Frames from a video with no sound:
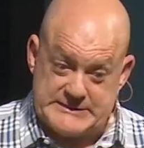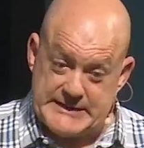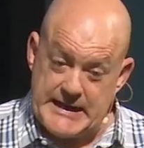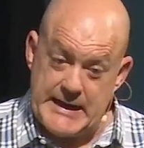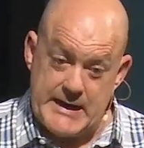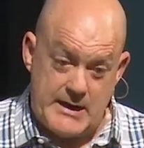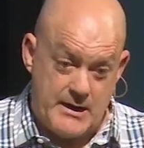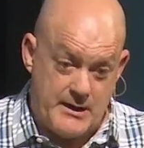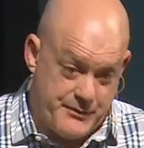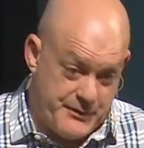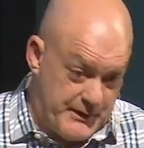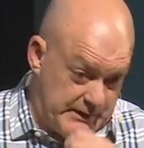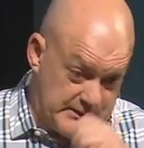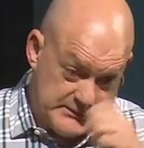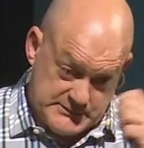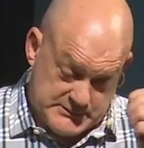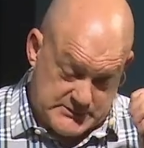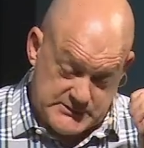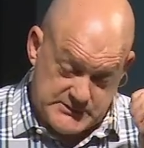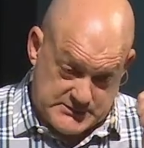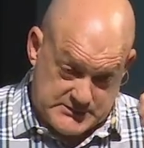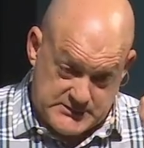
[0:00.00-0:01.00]
not say
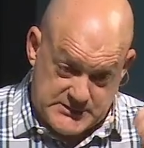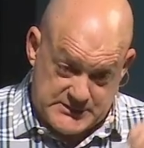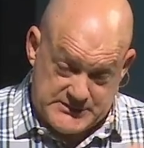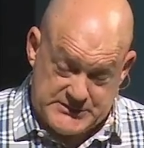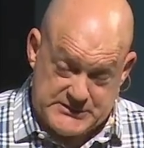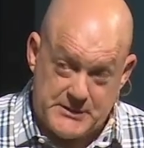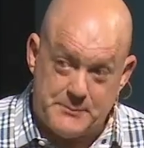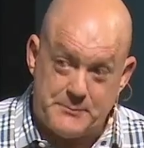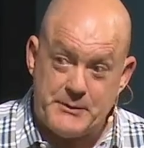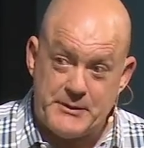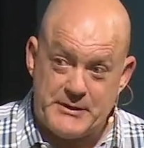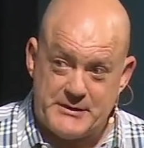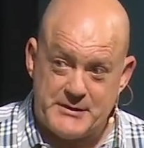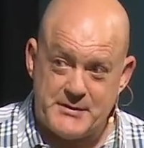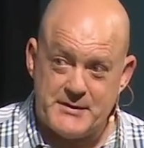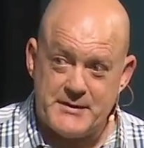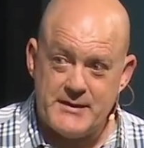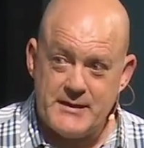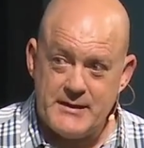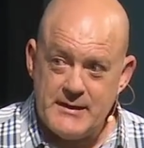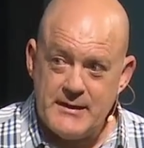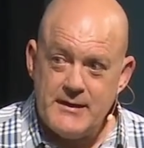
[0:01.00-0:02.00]
anything. Just, just zip
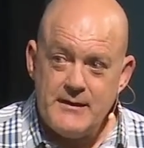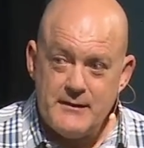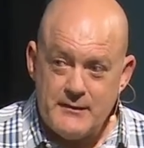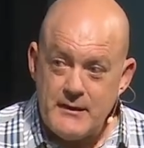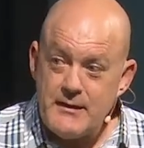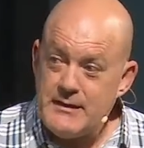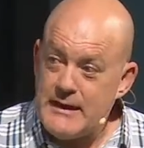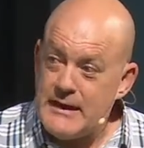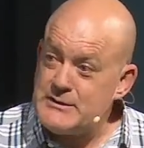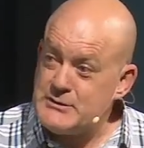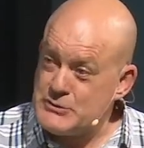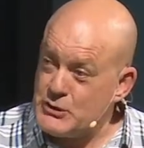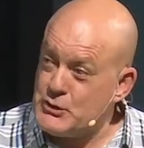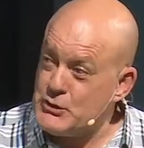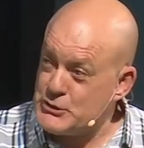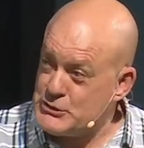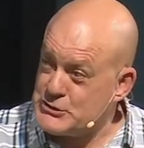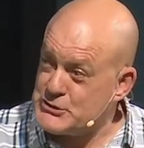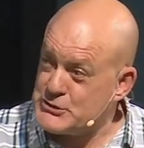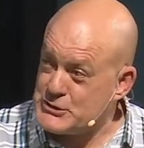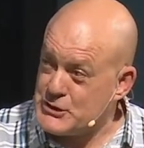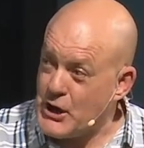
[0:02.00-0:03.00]
it. And that's a
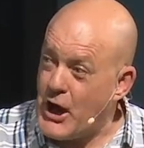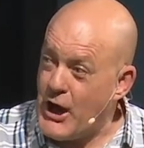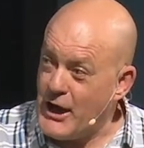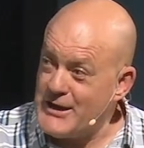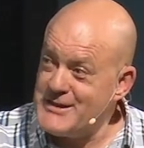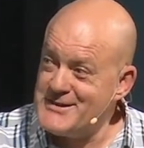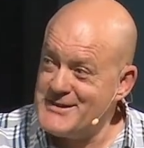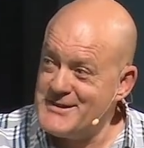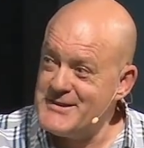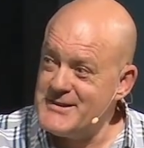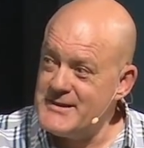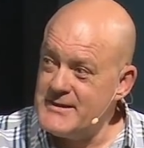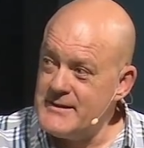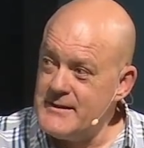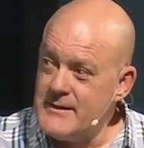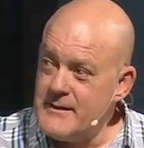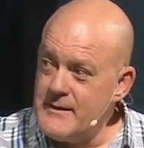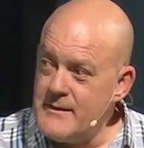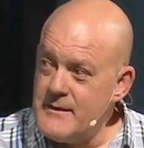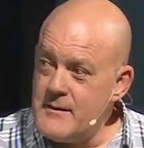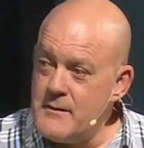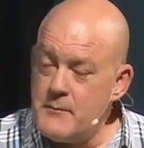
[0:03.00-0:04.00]
good start.
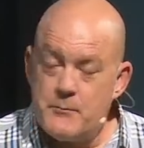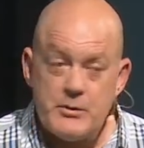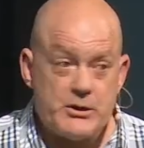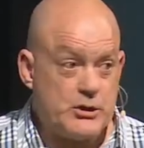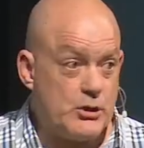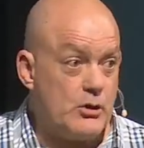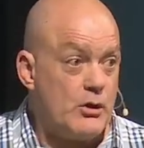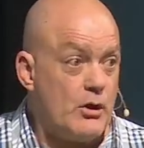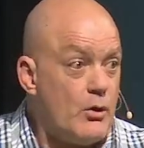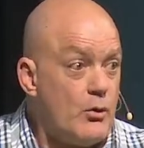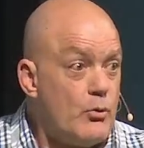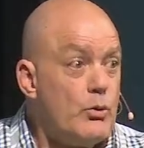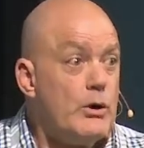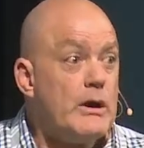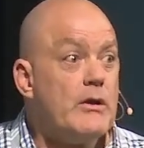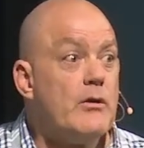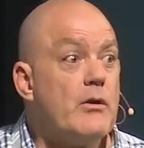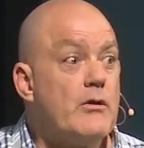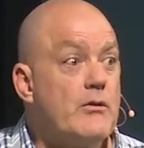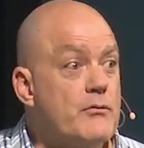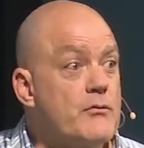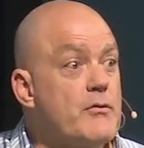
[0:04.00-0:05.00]
But you know
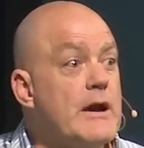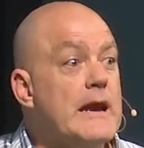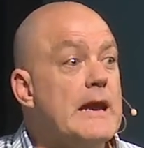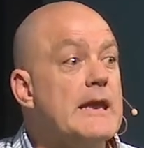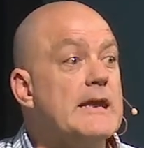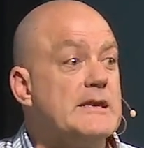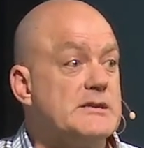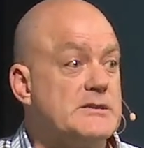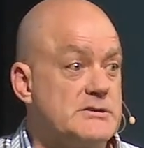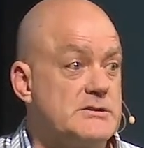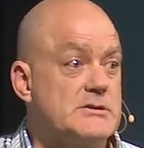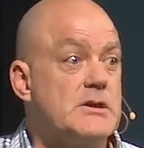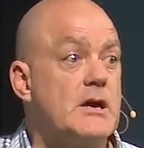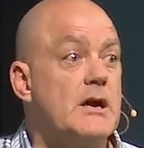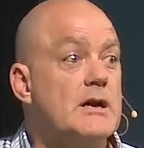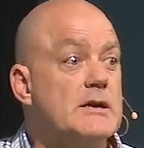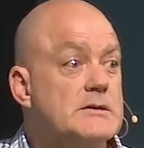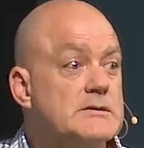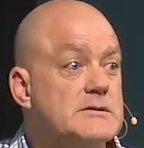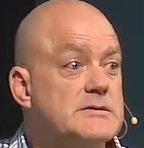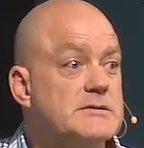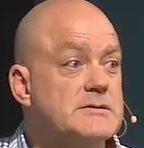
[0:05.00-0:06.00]
where it really
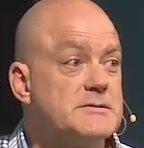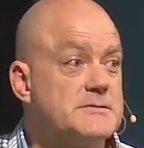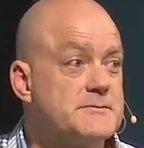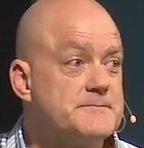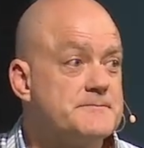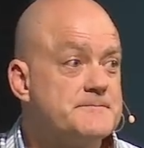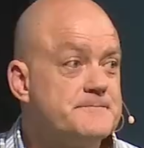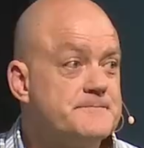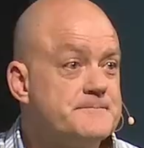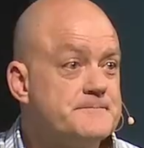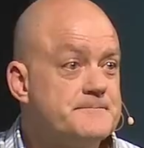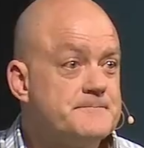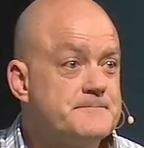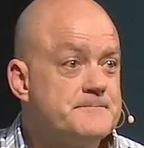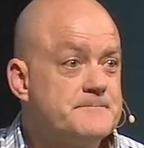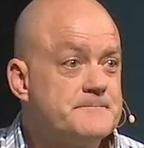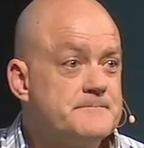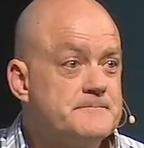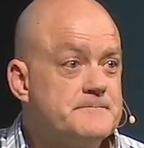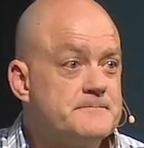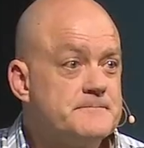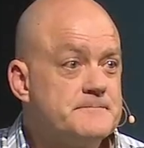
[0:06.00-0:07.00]
starts?
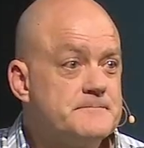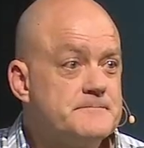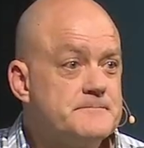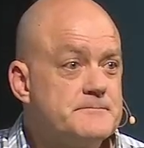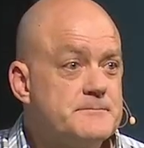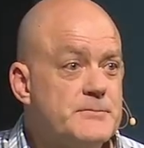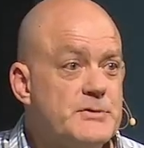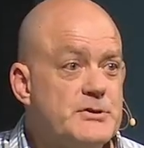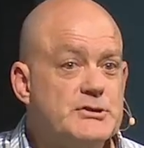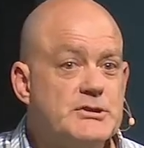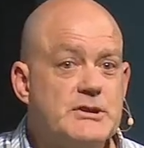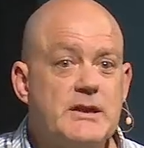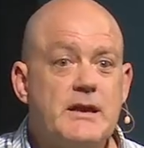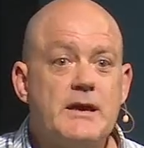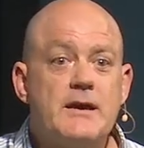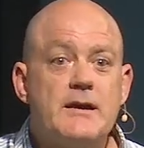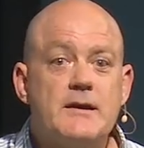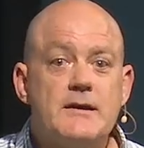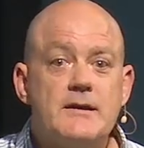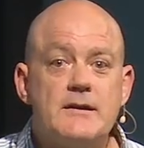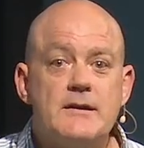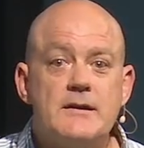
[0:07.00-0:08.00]
Is
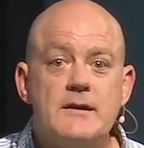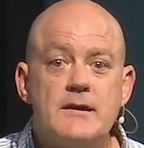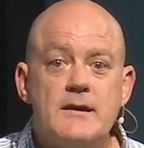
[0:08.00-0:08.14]
here.